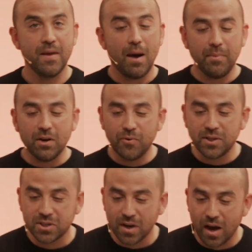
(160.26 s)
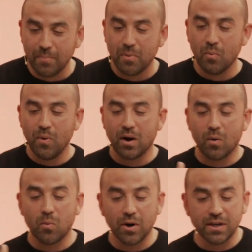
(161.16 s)
I mean, if we stop when our
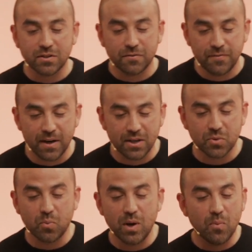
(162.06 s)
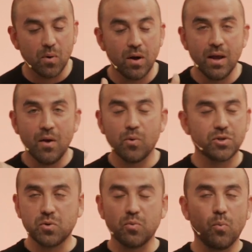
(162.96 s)
work is finished,
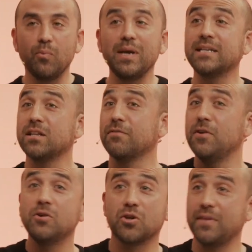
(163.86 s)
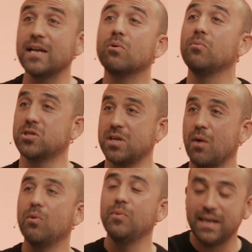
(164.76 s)
when we get to the future, that's when we'll stop.
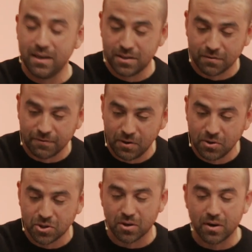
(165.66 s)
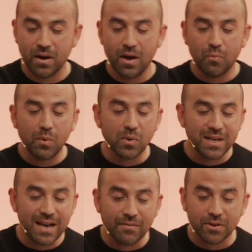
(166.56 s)
When we get into the future, we will
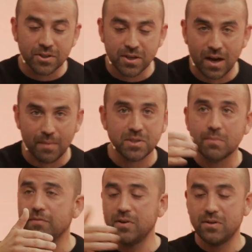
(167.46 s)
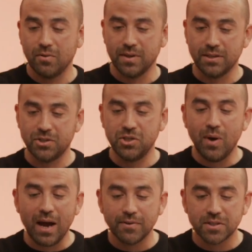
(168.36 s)
never stop. Some of you know this. You
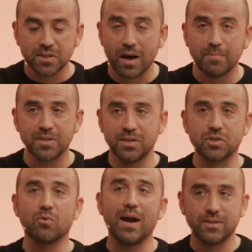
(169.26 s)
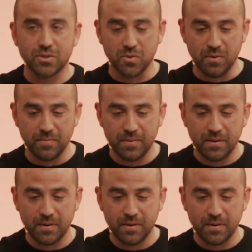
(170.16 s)
haven't stopped since grad school.